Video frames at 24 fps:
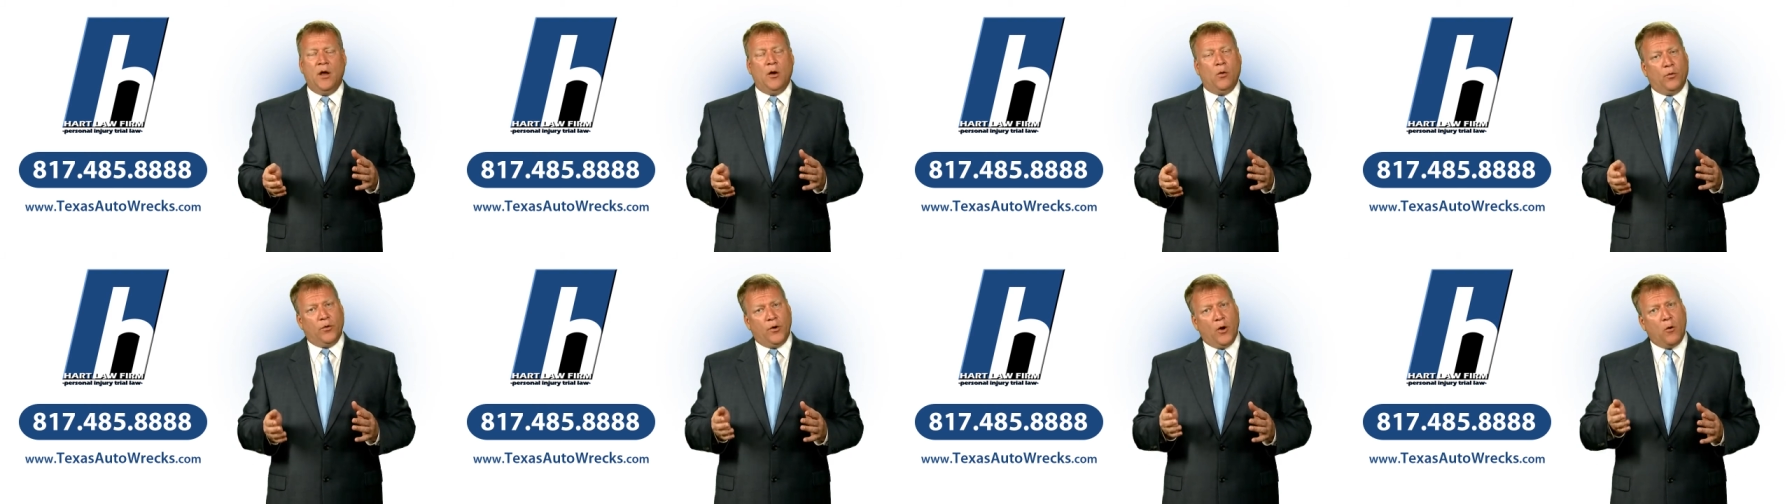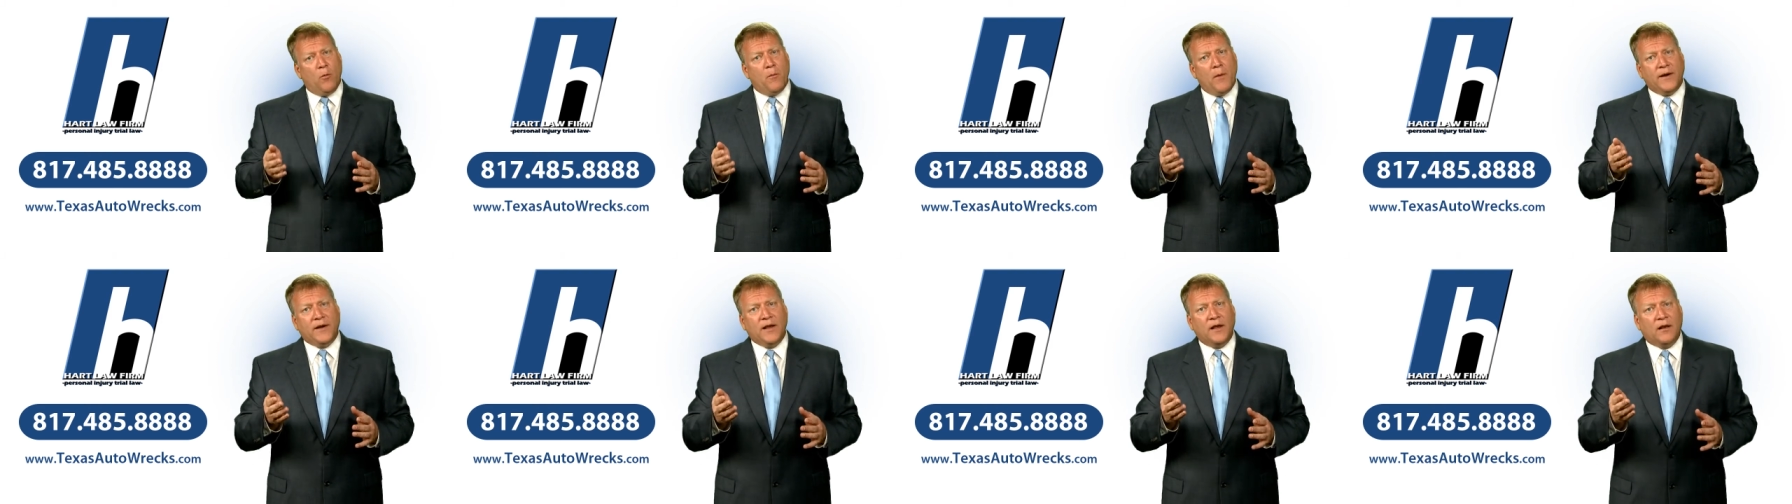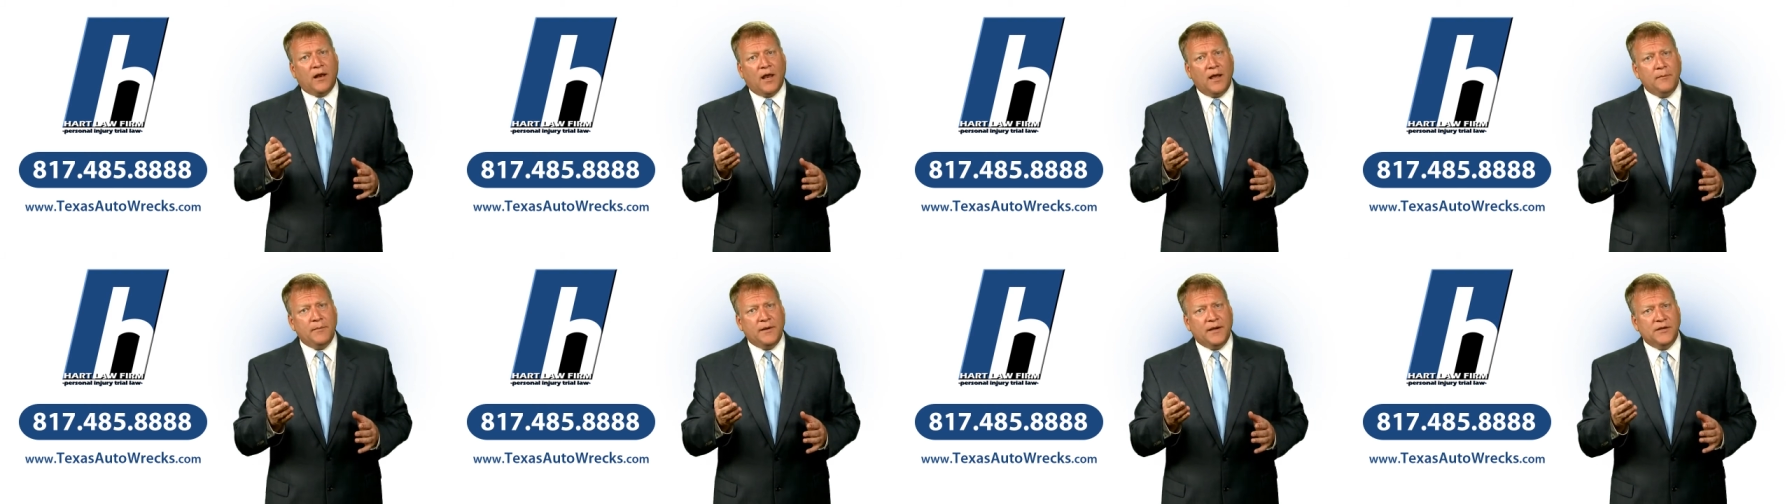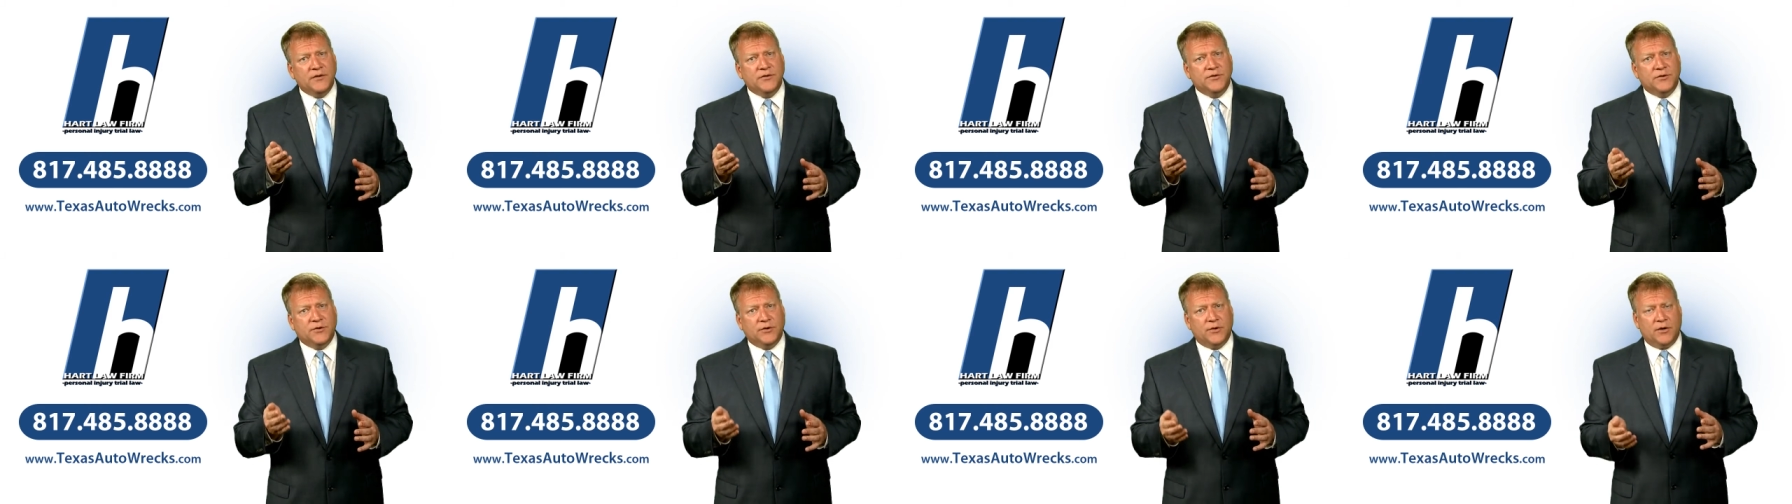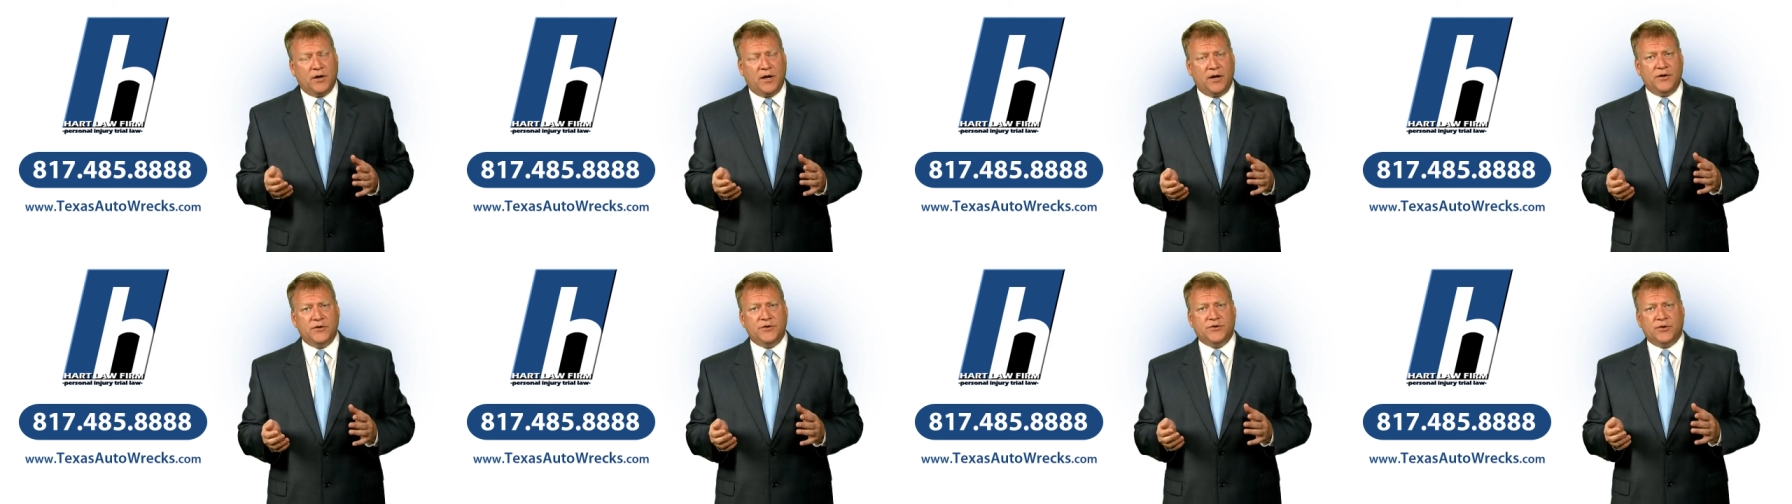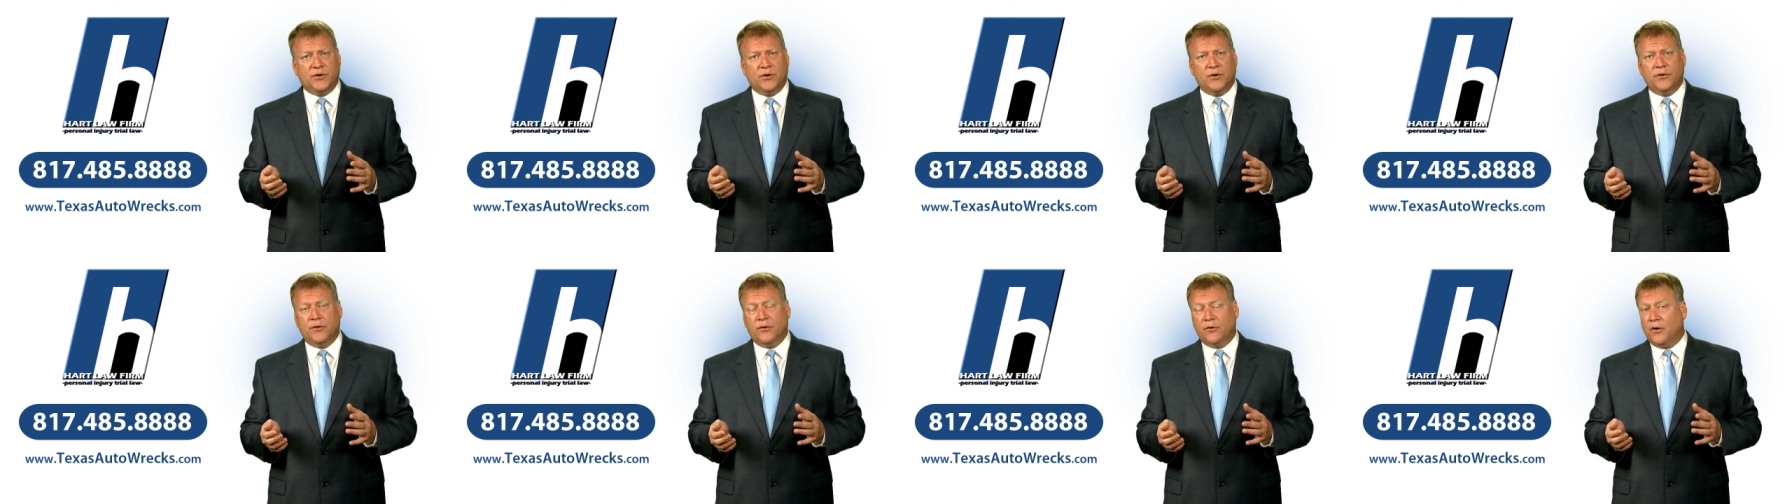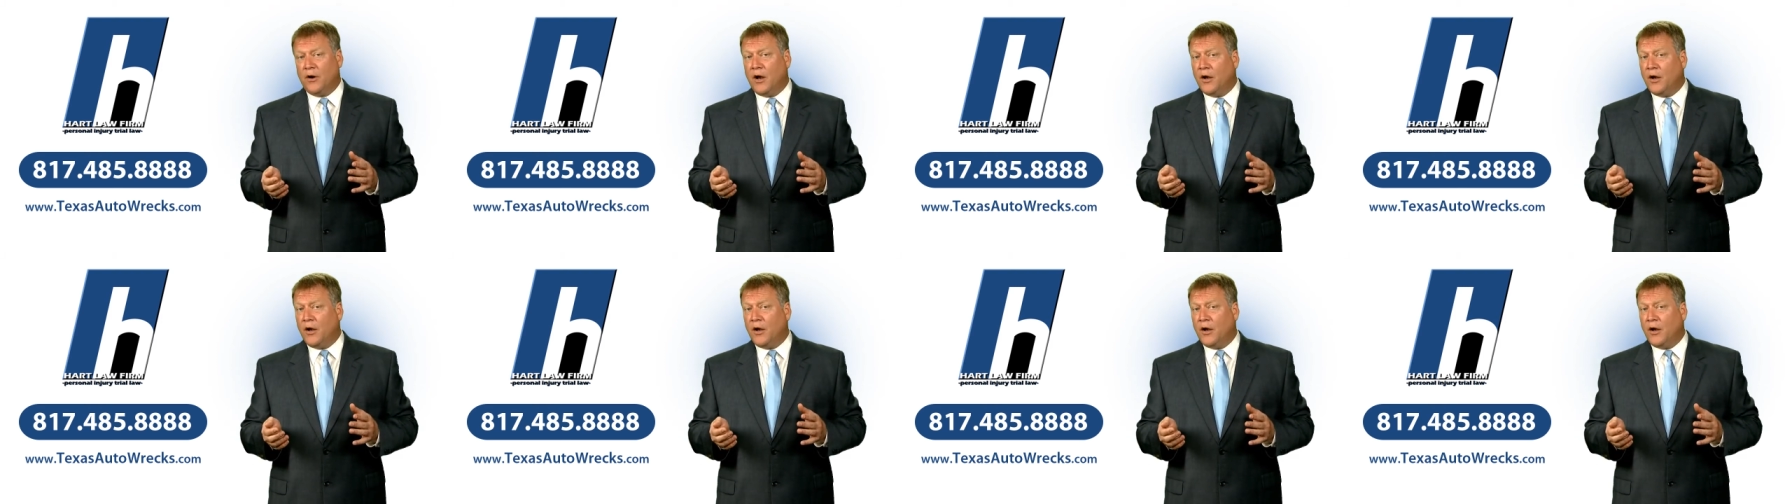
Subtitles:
well, don't make a claim against your uninsured or